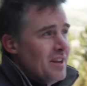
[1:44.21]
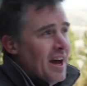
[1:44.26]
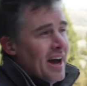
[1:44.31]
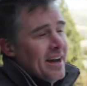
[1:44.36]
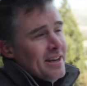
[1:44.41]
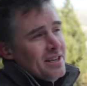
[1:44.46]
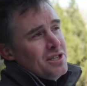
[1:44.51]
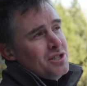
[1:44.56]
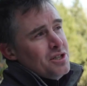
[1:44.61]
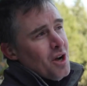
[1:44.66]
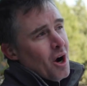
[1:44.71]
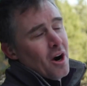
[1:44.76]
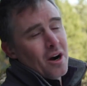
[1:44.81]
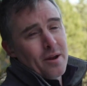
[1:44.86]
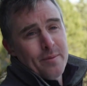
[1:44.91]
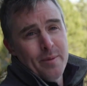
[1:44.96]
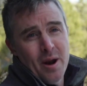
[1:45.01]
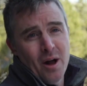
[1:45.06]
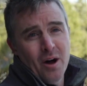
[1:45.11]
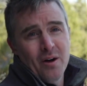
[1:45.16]
nice,
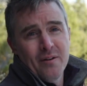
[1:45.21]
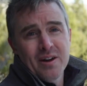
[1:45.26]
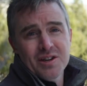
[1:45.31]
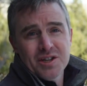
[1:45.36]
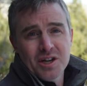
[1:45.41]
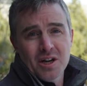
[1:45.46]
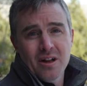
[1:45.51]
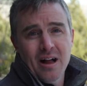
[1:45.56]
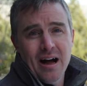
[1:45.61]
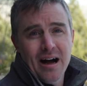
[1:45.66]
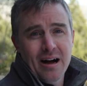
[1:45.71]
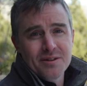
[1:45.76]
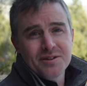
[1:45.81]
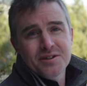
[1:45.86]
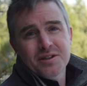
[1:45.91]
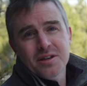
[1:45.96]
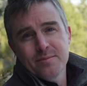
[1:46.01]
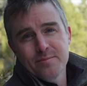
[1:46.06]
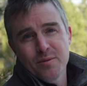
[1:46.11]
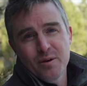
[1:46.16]
dark, mid-elevation
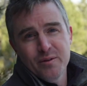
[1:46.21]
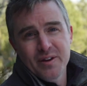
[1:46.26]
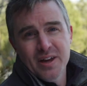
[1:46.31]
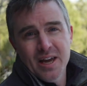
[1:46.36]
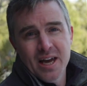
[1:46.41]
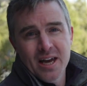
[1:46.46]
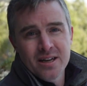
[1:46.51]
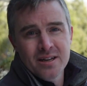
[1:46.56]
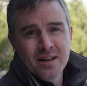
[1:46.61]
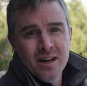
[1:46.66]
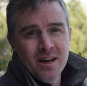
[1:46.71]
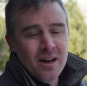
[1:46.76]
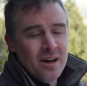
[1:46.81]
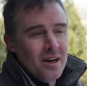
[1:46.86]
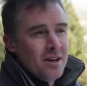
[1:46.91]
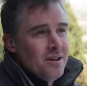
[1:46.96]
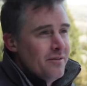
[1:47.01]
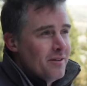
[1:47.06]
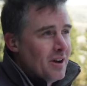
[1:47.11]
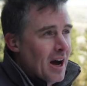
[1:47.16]
clouds moving in.
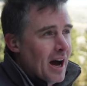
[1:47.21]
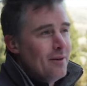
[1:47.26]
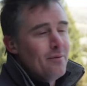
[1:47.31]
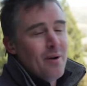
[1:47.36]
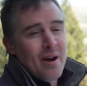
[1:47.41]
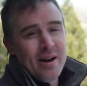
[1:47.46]
You've got